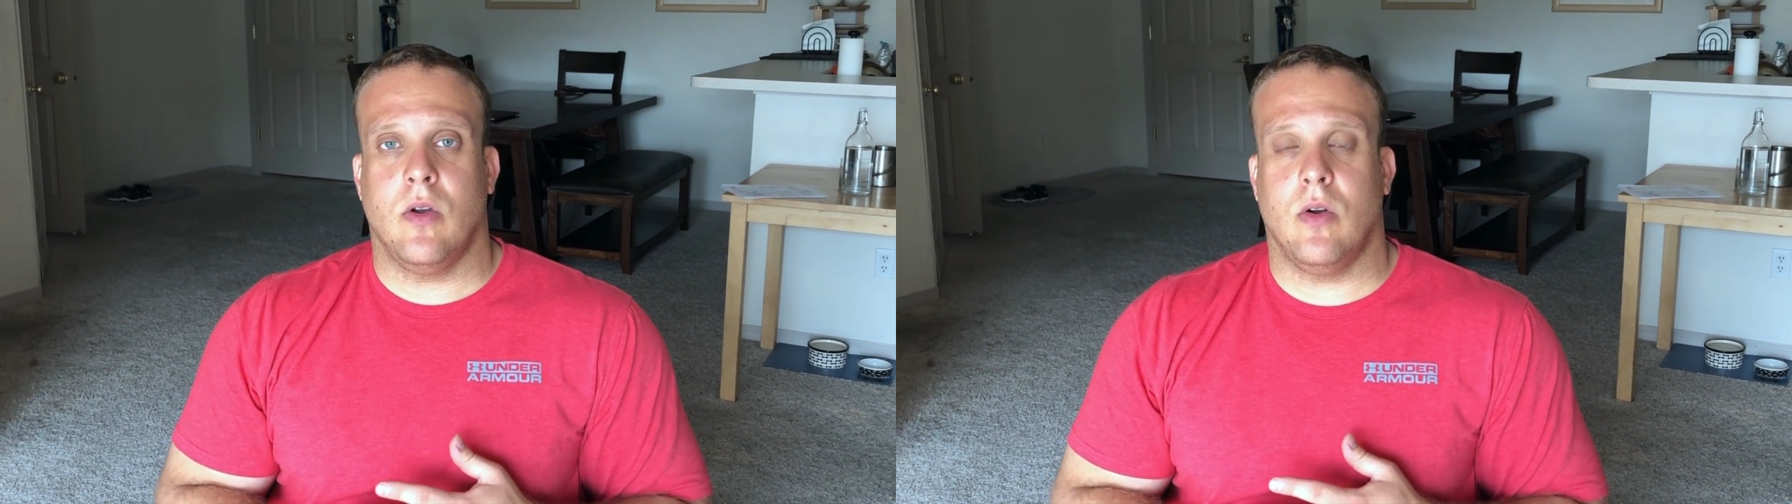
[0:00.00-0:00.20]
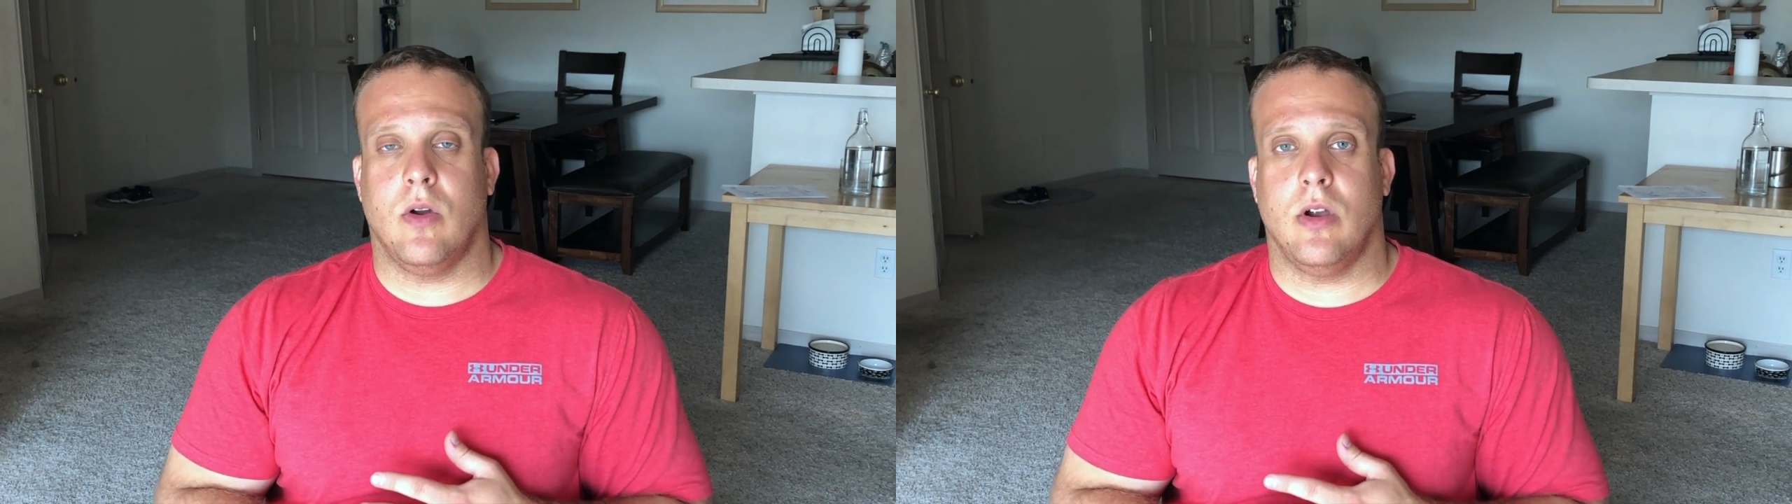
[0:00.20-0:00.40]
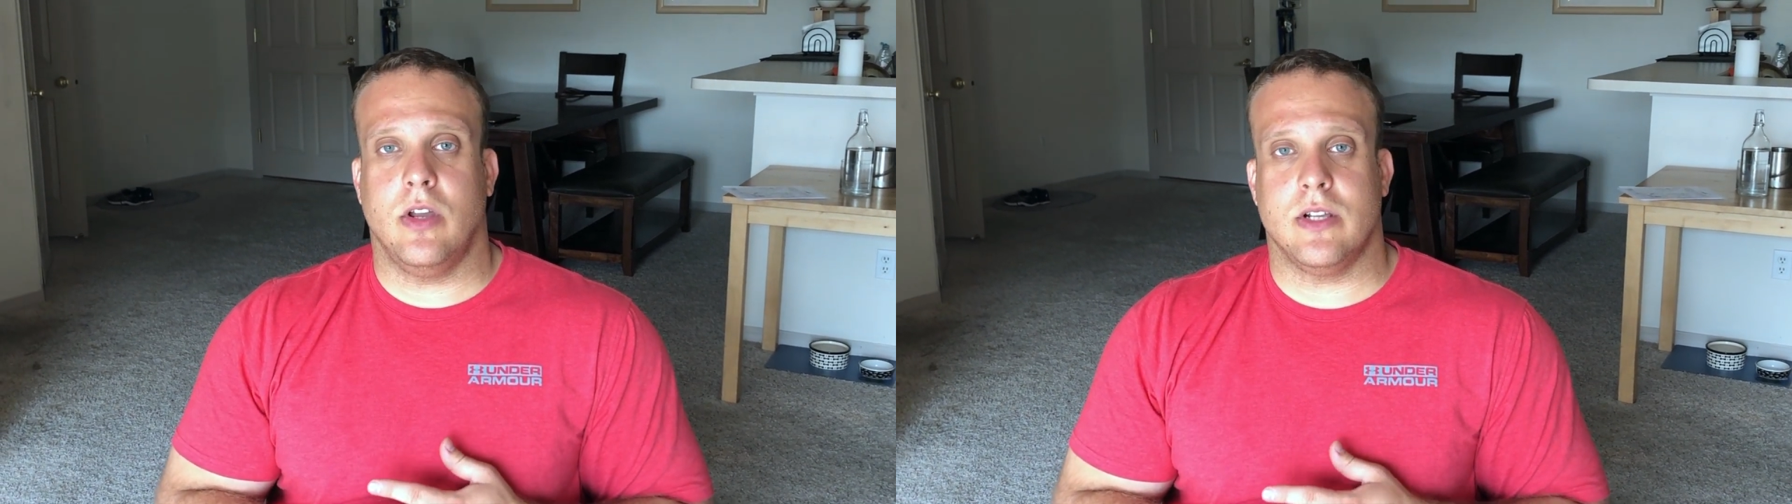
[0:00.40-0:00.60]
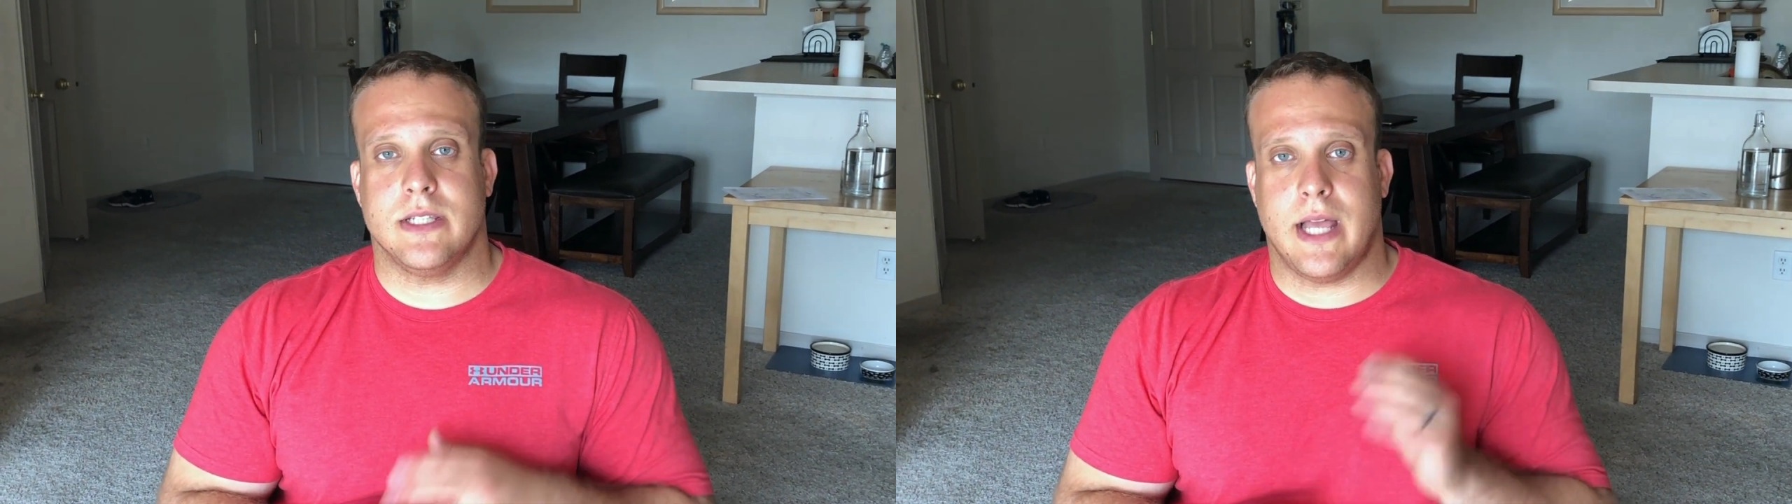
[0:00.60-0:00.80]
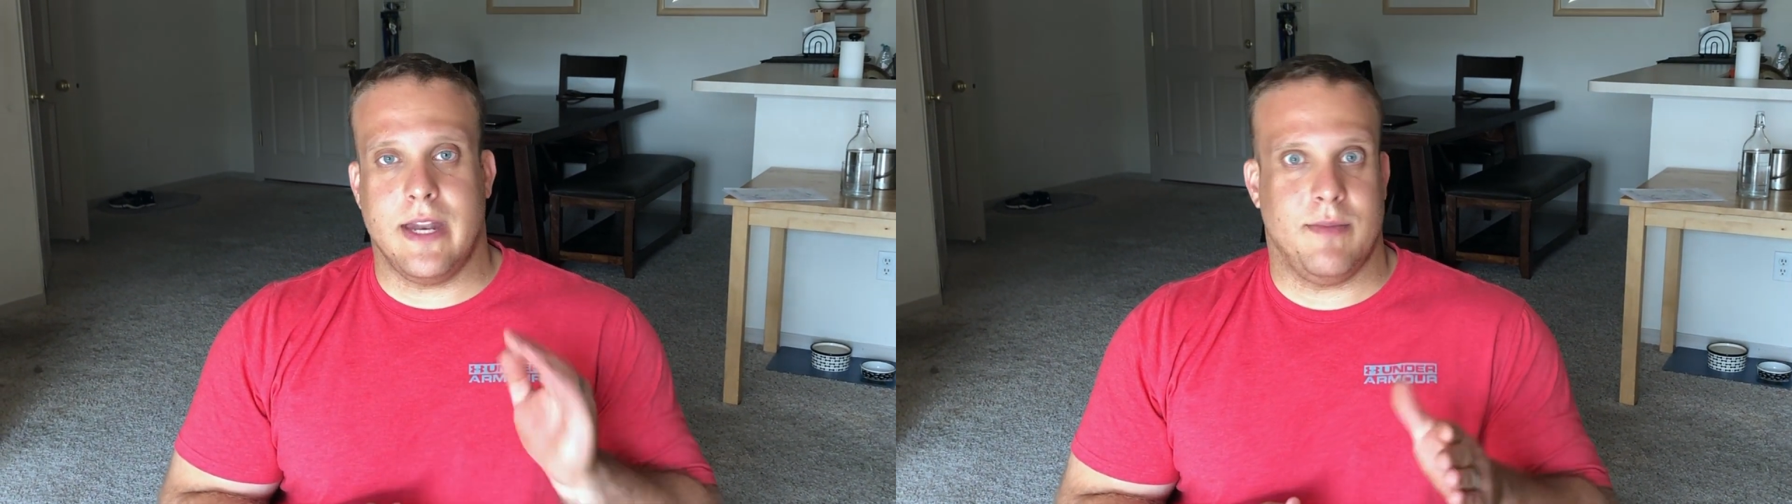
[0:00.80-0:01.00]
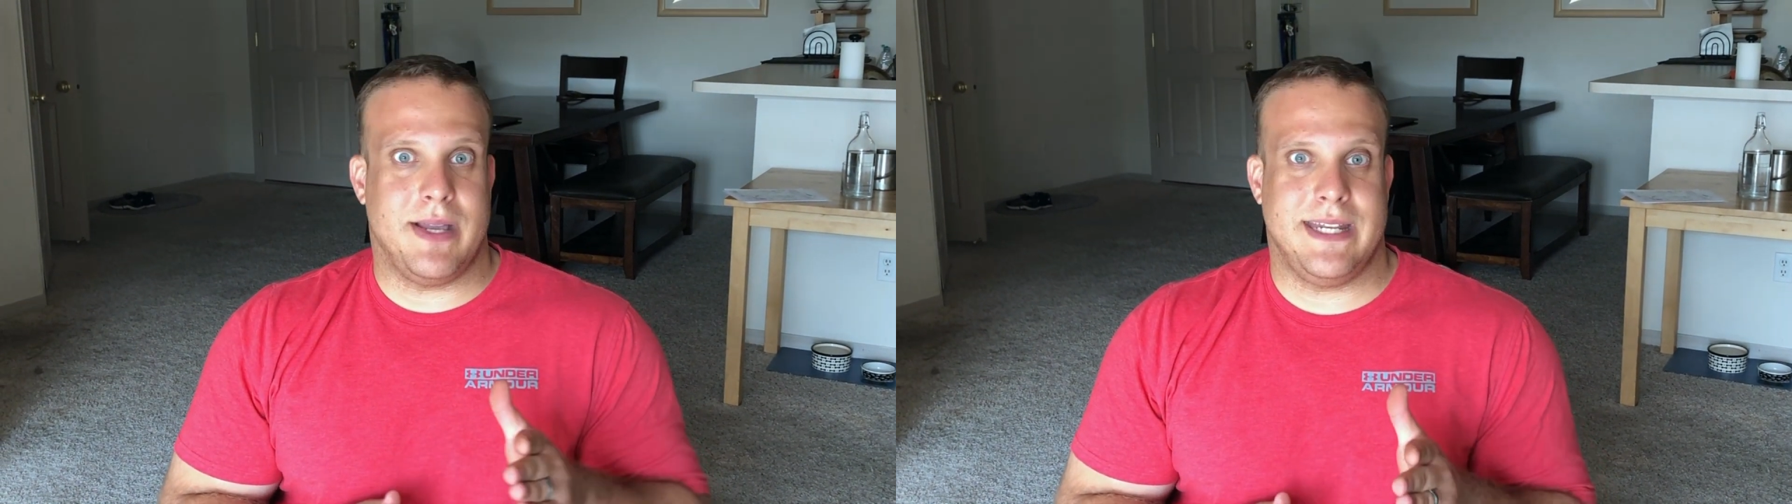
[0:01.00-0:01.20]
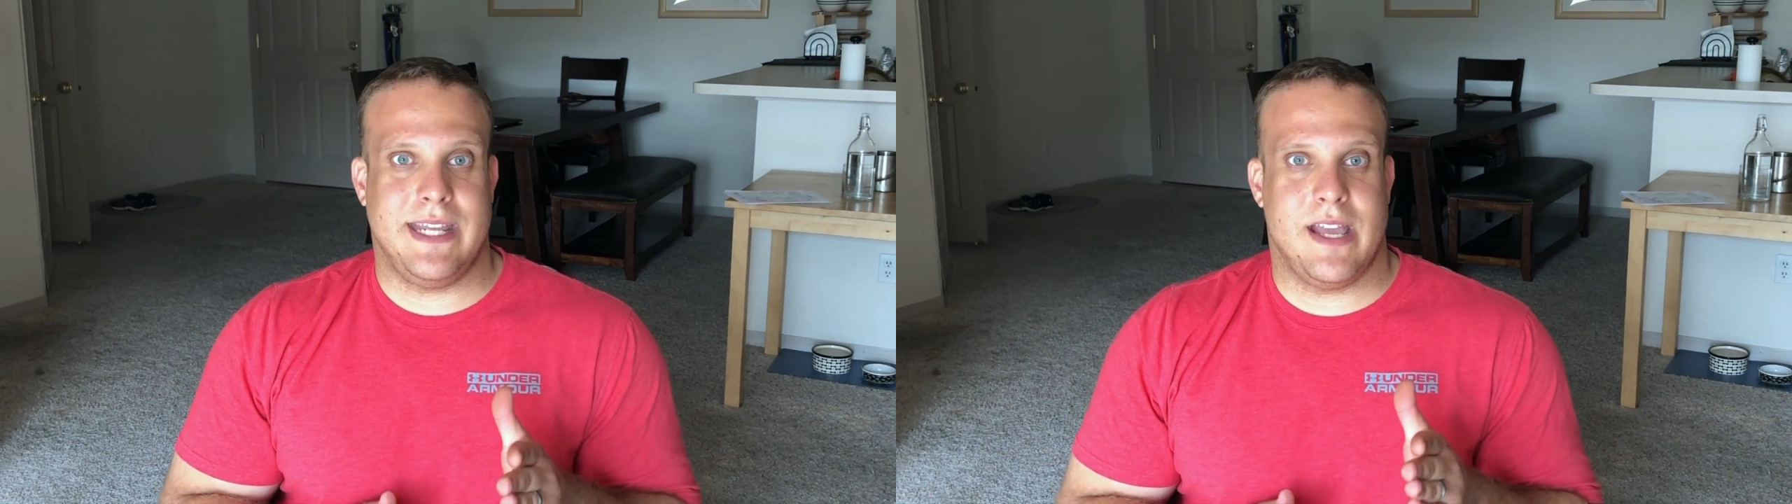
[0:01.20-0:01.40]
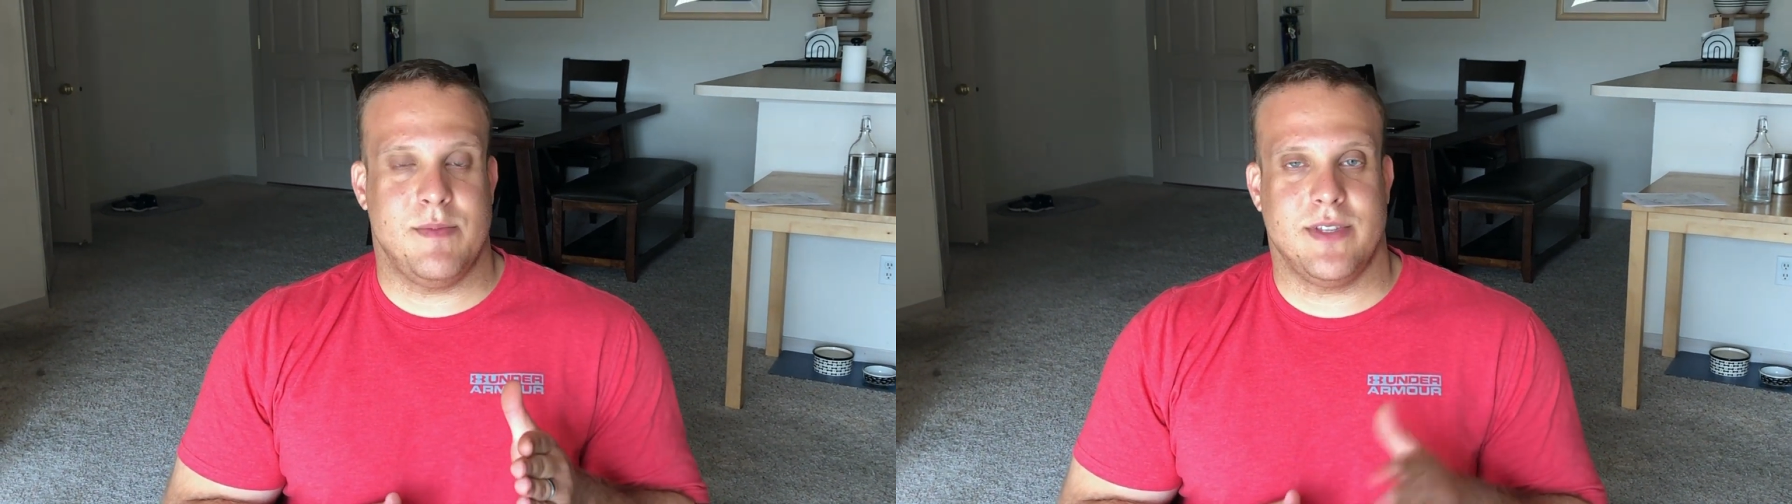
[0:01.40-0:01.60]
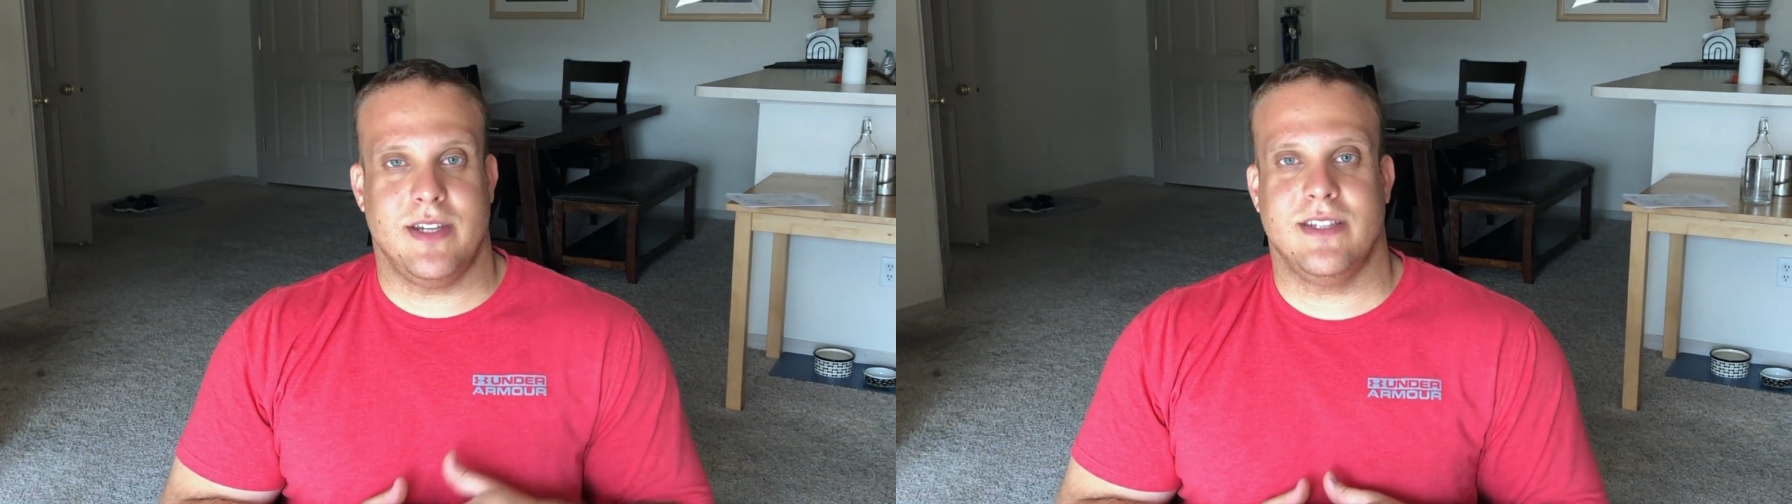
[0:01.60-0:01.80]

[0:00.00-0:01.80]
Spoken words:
or you can slide into my DMs on